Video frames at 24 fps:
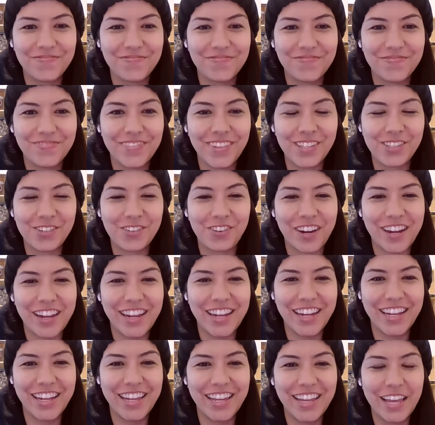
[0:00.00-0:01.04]
that's great
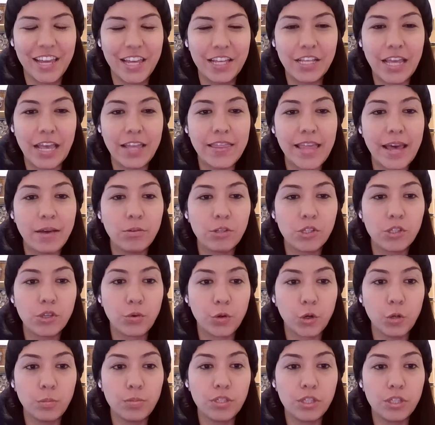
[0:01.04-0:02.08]
and that was
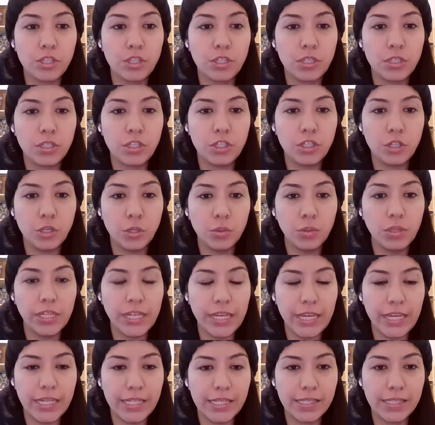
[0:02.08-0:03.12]
groups to
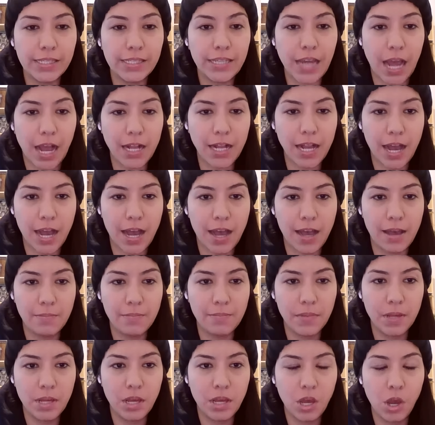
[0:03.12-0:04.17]
leads.com.
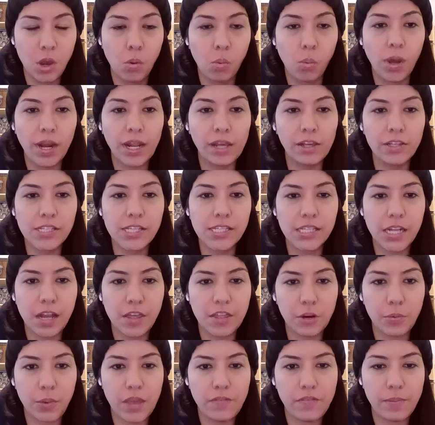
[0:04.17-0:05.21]
What else is another
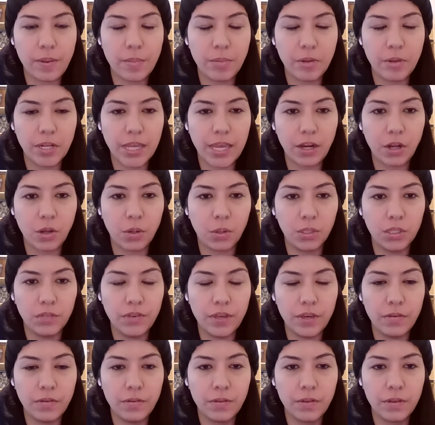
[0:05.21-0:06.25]
way for people to get a hold of
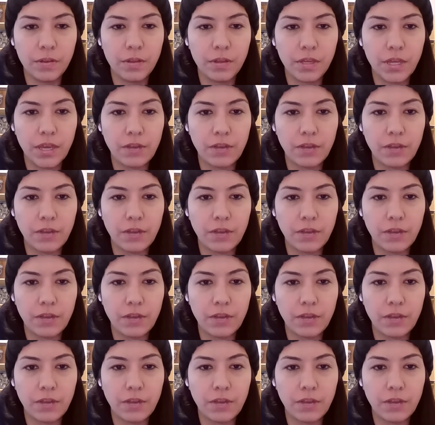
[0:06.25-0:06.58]
you and